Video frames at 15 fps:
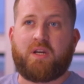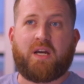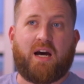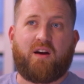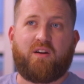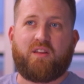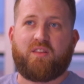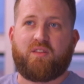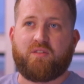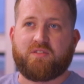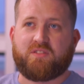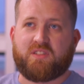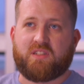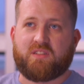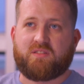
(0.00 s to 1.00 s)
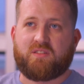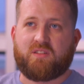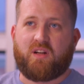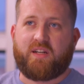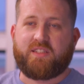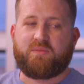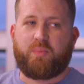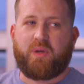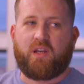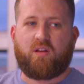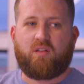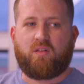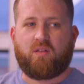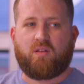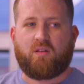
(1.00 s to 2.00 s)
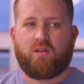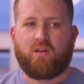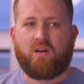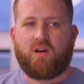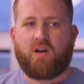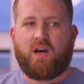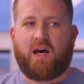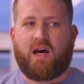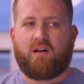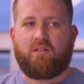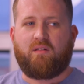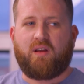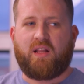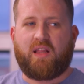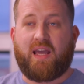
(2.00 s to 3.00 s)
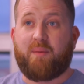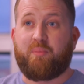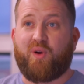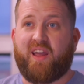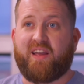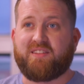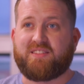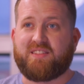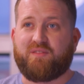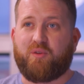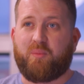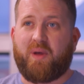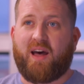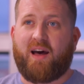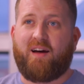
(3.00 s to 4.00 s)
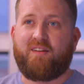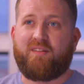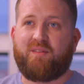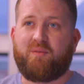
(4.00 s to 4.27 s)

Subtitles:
car enthusiasts that I speak to are really apprehensive about